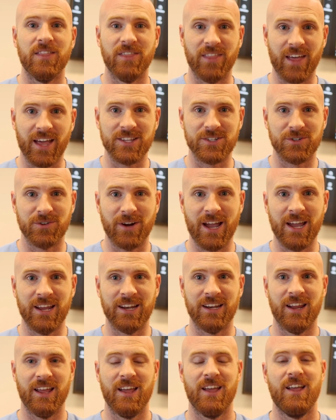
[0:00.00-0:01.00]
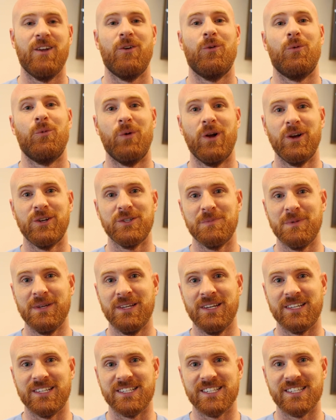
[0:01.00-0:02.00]
That's right,
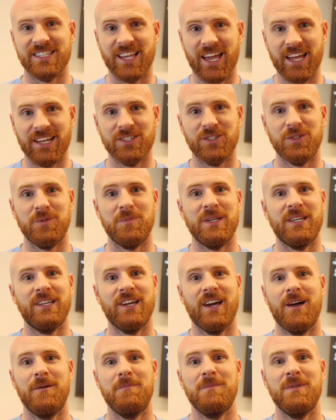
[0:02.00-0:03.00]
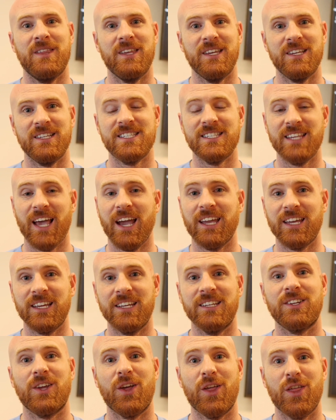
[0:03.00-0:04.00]
Roseman is set to become the
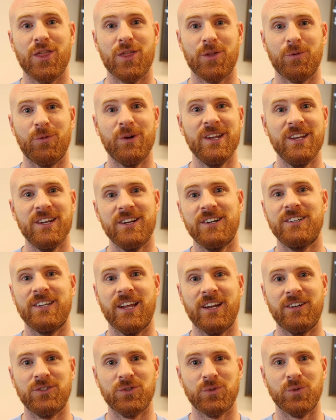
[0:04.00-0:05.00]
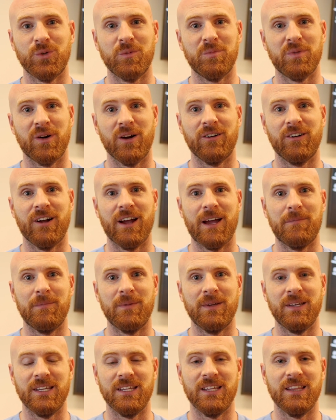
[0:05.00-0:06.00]
second 3-year dental school
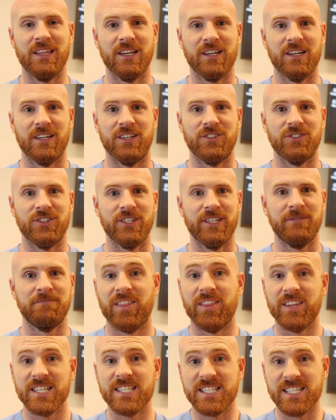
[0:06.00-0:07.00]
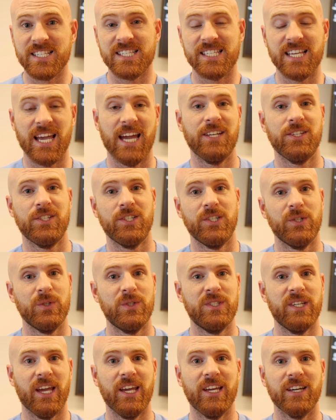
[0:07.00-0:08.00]
program in the country. This is set to
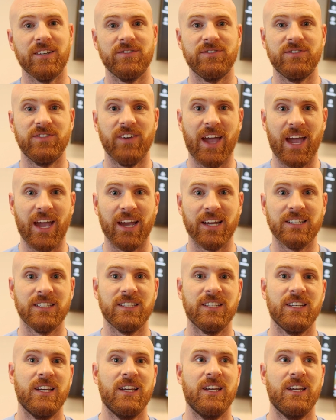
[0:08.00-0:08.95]
take effect